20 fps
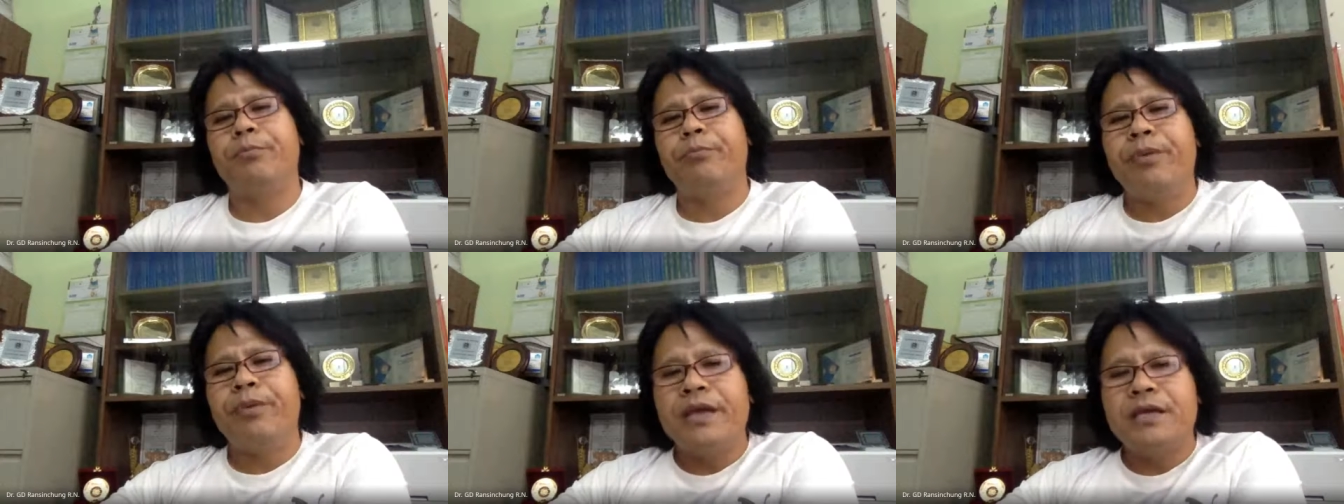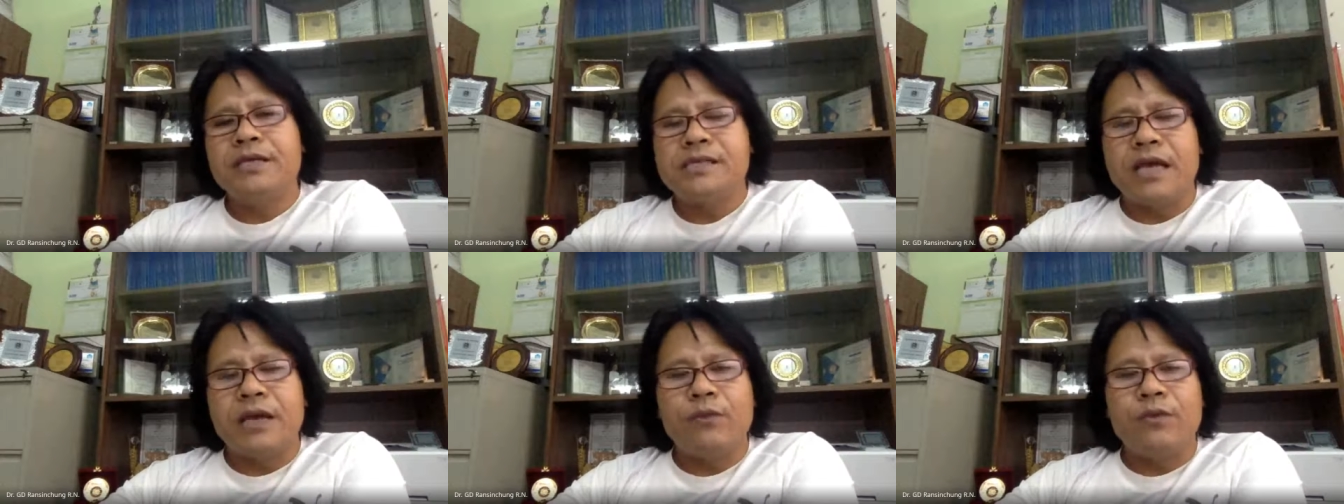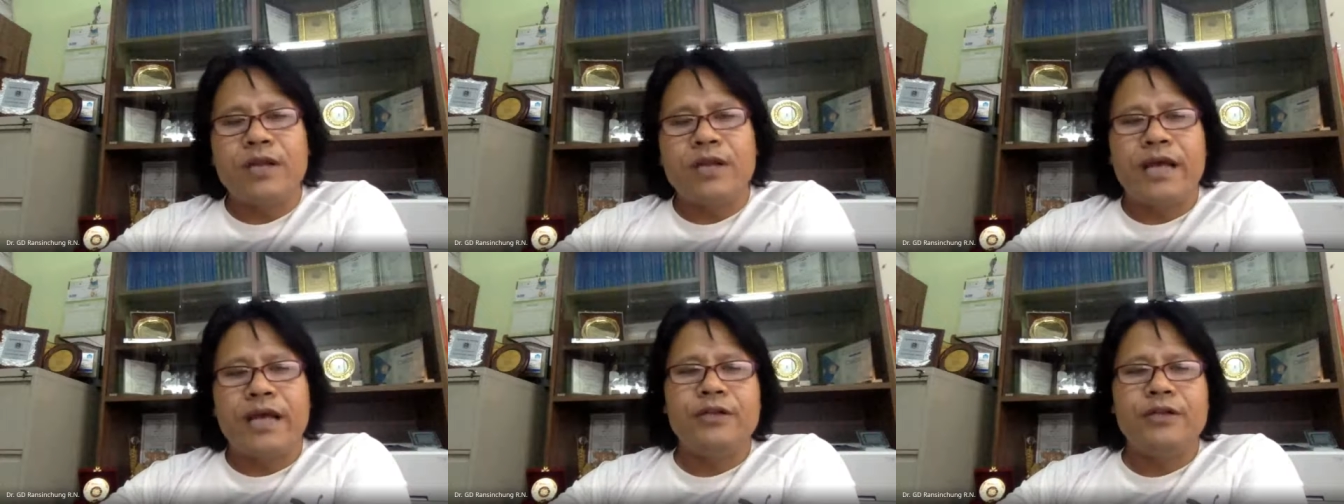pics I
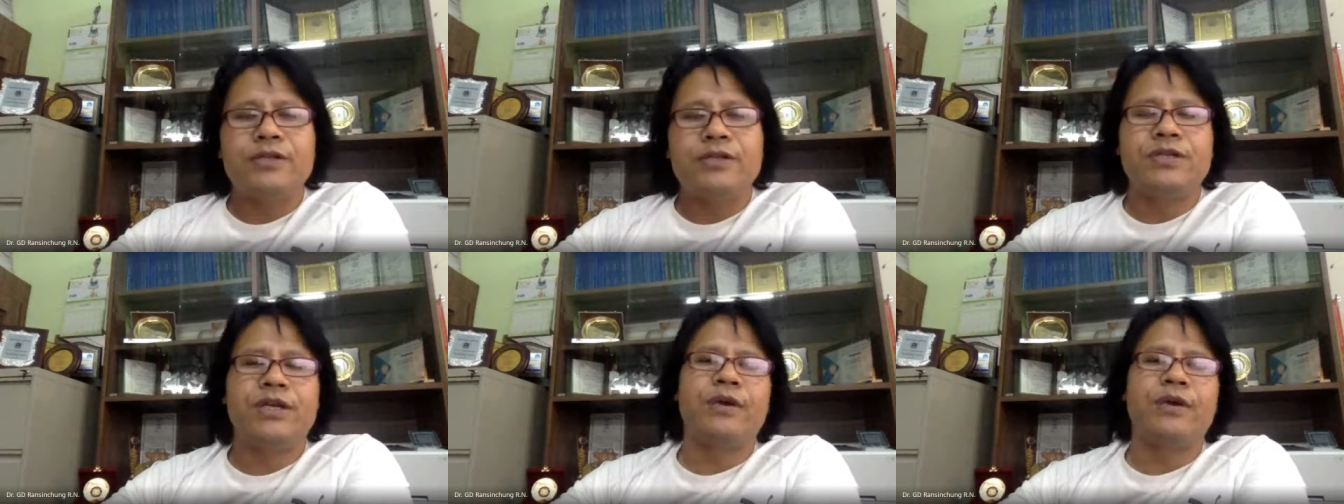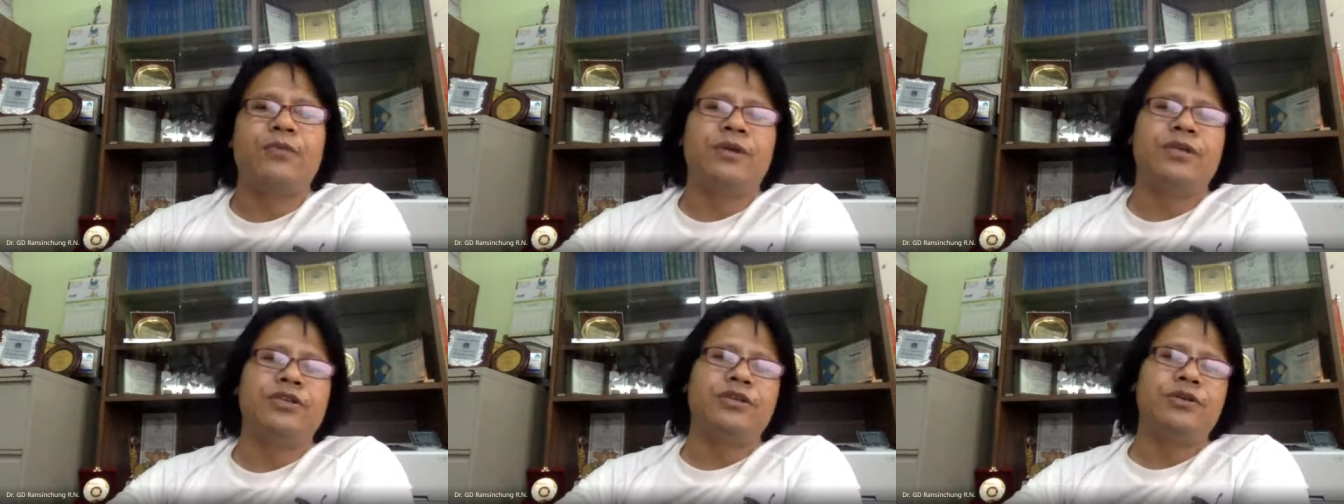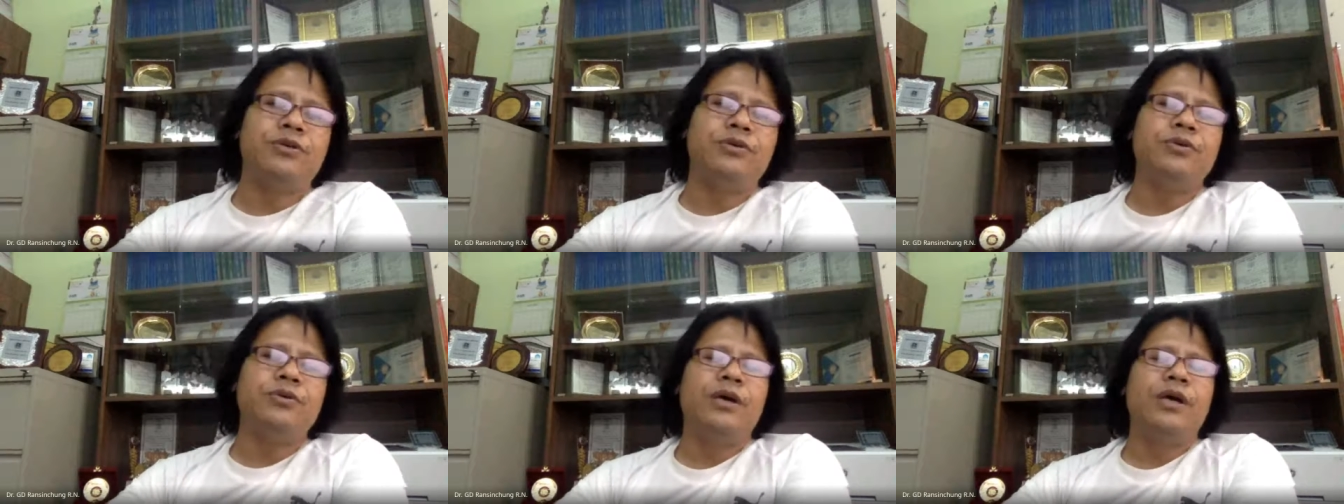would like to share with
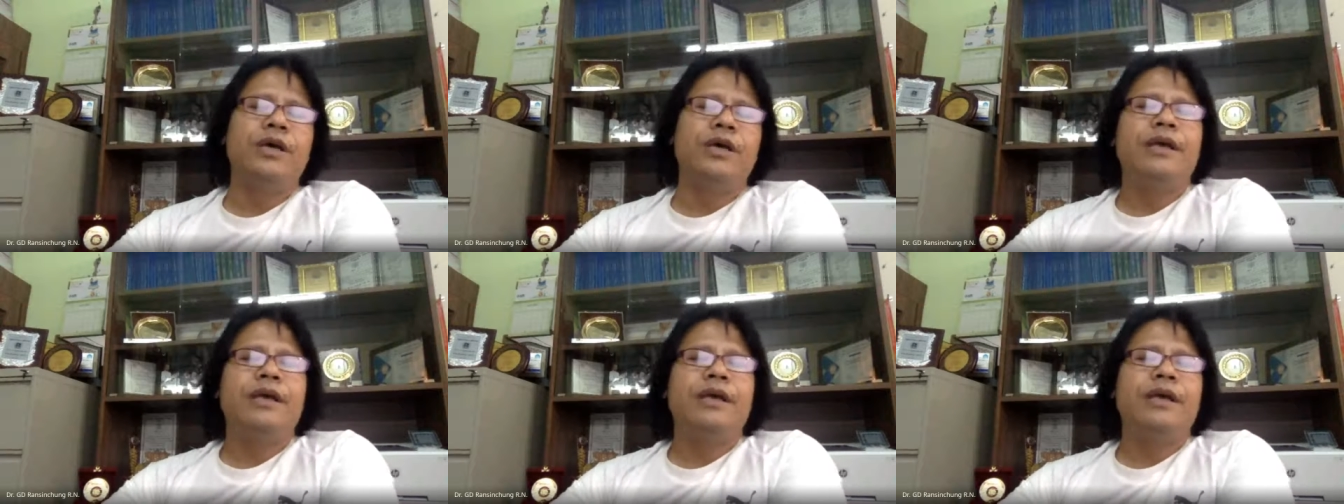you.